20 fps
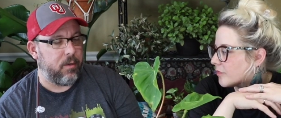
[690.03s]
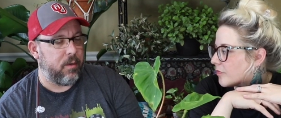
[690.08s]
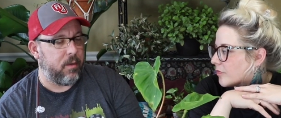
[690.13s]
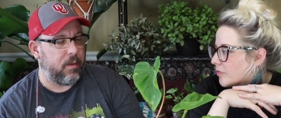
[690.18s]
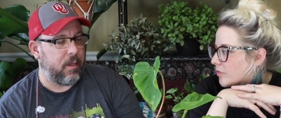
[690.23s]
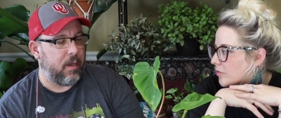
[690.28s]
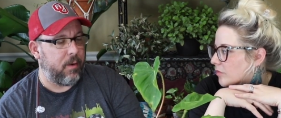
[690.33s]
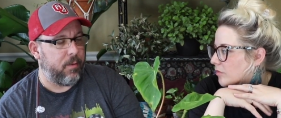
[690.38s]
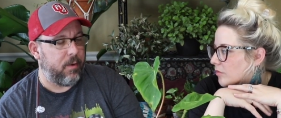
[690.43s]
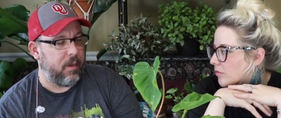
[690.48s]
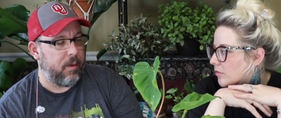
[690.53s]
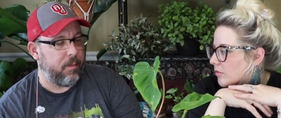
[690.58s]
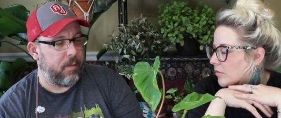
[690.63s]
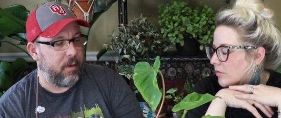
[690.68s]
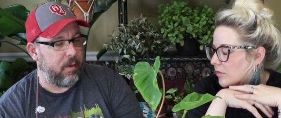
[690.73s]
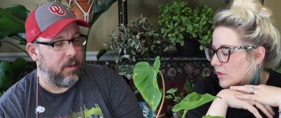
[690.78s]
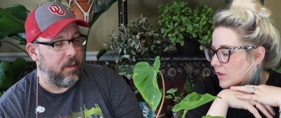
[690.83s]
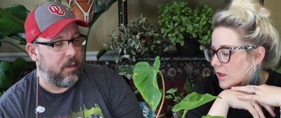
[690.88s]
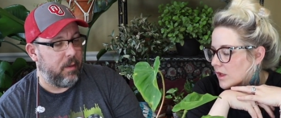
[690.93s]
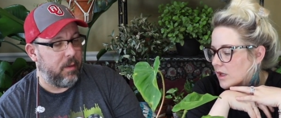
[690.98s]
Speaker 1: do it that way.
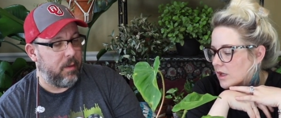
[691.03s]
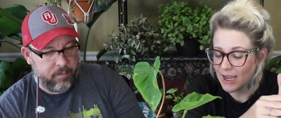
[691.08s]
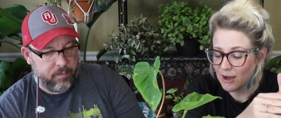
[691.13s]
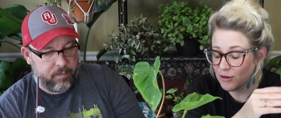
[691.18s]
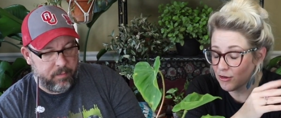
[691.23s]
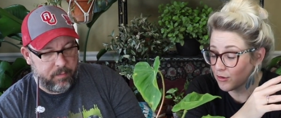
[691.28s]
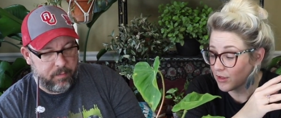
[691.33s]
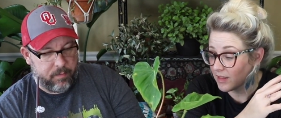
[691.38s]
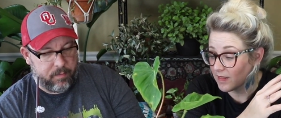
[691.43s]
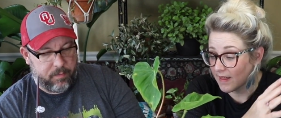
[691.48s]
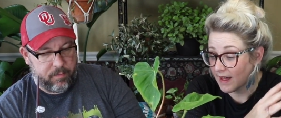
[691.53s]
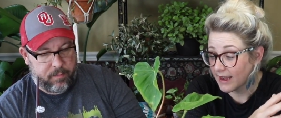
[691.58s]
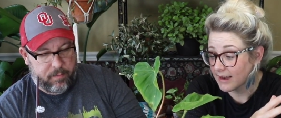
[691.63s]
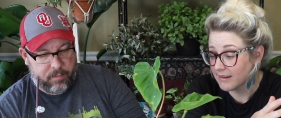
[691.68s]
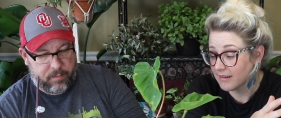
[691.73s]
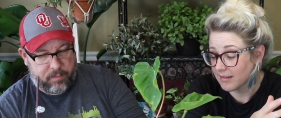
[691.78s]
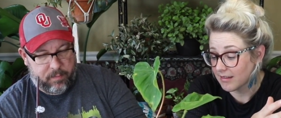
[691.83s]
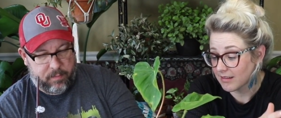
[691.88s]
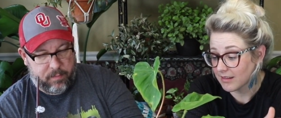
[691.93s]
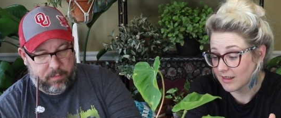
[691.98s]
But
Speaker 2: actually
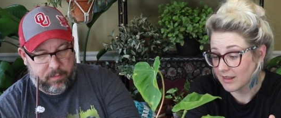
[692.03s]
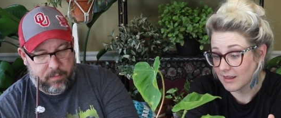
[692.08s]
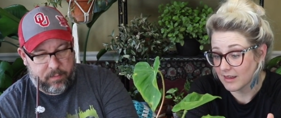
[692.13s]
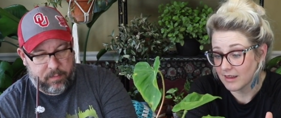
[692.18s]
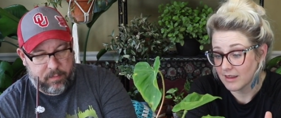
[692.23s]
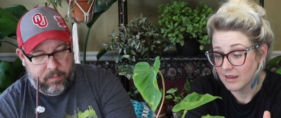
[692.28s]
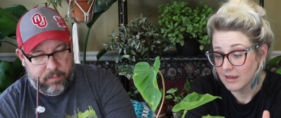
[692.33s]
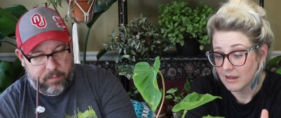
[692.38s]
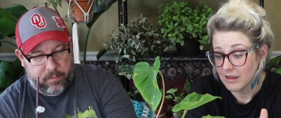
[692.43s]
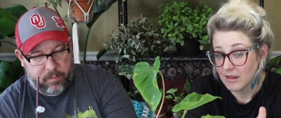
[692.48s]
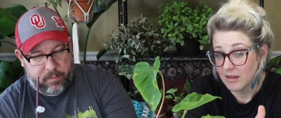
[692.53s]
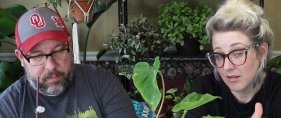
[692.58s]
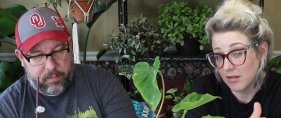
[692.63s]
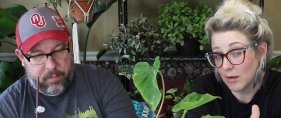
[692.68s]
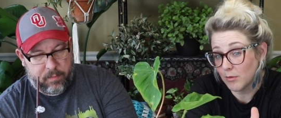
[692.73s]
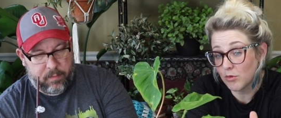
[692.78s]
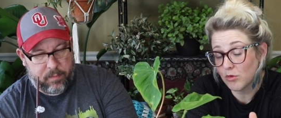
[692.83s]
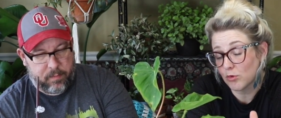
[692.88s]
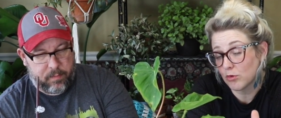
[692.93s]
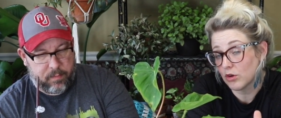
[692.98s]
like to see
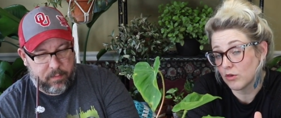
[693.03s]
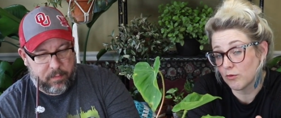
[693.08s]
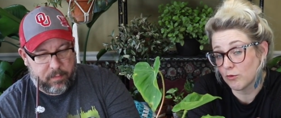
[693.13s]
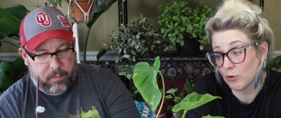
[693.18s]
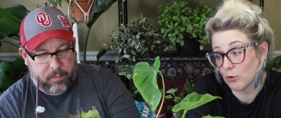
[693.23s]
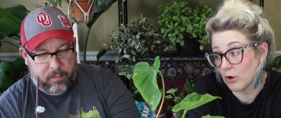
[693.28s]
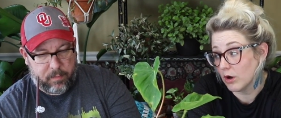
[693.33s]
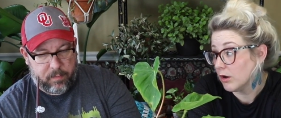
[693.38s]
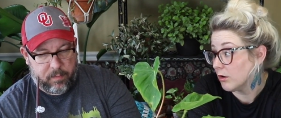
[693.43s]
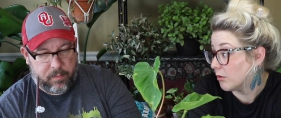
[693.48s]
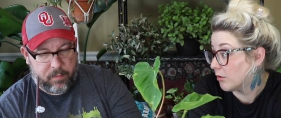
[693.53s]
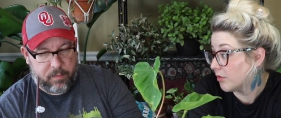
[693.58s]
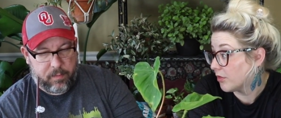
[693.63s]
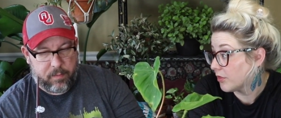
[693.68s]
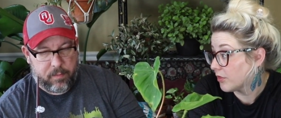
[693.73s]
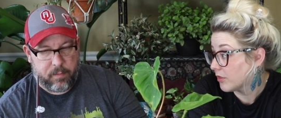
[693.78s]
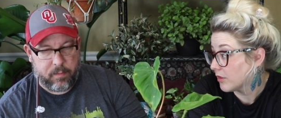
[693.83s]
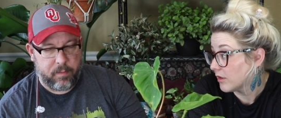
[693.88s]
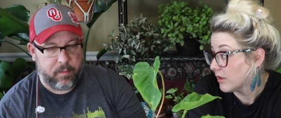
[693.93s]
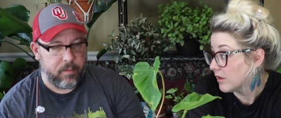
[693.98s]
some sort of growth
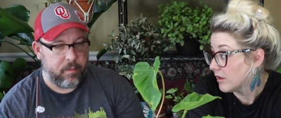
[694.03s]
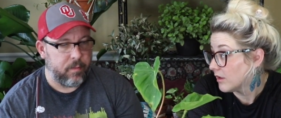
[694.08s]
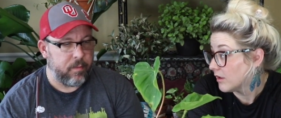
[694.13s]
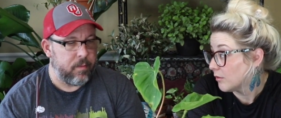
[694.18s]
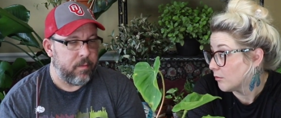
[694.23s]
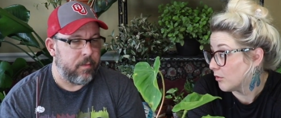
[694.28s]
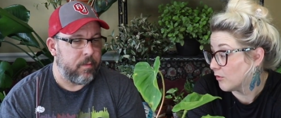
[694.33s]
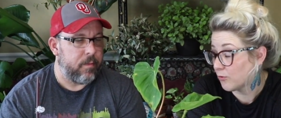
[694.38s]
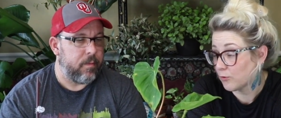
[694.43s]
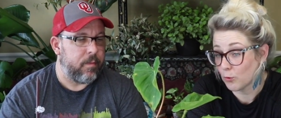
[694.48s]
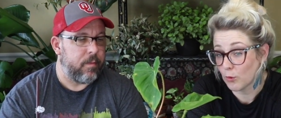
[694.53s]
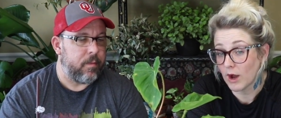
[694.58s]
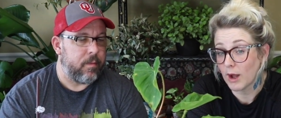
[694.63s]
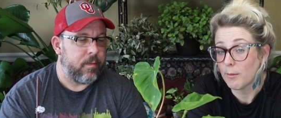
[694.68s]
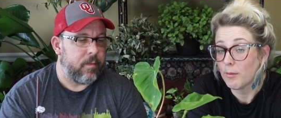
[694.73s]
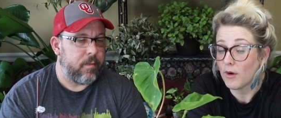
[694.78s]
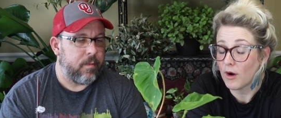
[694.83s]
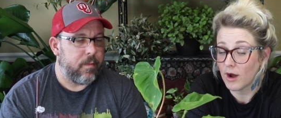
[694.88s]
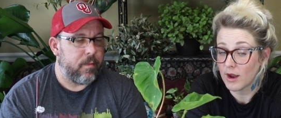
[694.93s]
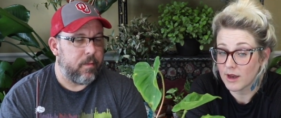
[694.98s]
before
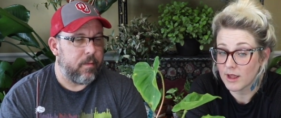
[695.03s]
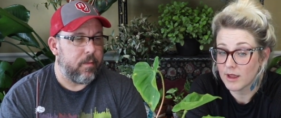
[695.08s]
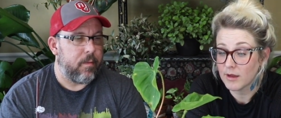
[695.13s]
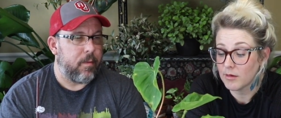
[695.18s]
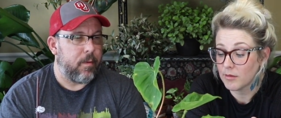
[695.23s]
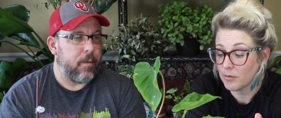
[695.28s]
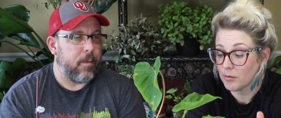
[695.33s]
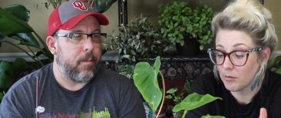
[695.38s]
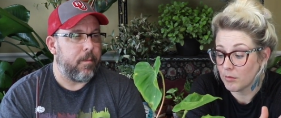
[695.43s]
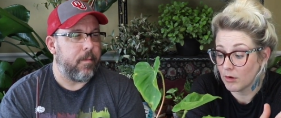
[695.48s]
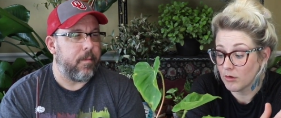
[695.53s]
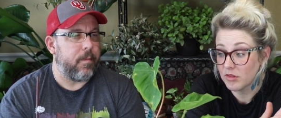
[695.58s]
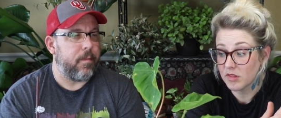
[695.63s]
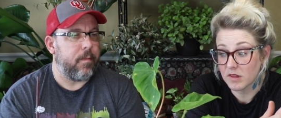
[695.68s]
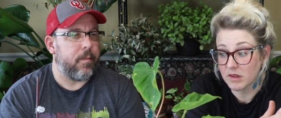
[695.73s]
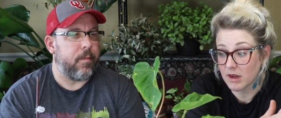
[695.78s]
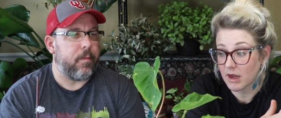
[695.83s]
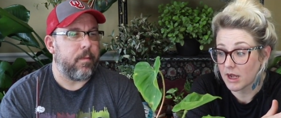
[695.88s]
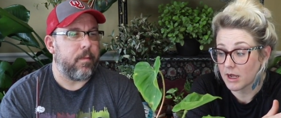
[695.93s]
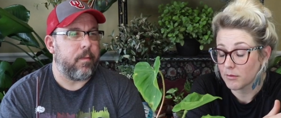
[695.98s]
I pot it most of
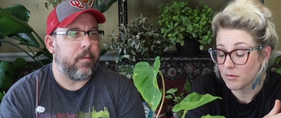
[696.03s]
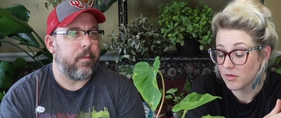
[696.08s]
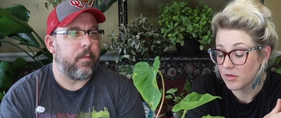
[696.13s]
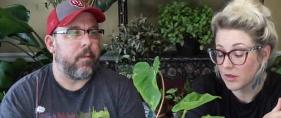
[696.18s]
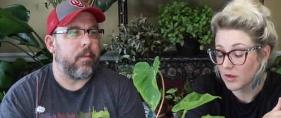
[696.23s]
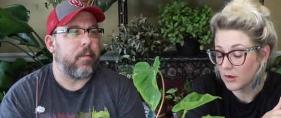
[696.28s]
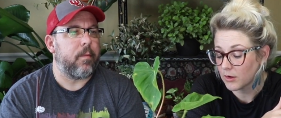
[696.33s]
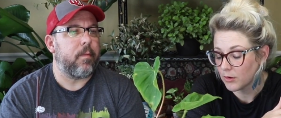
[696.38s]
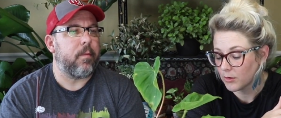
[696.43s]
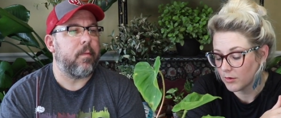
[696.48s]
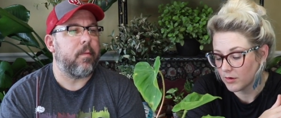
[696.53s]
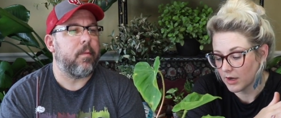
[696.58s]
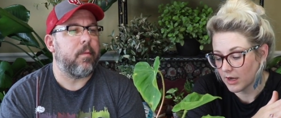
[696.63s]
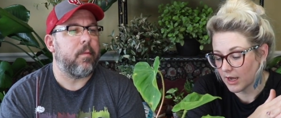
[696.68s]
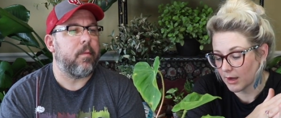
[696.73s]
the time. So,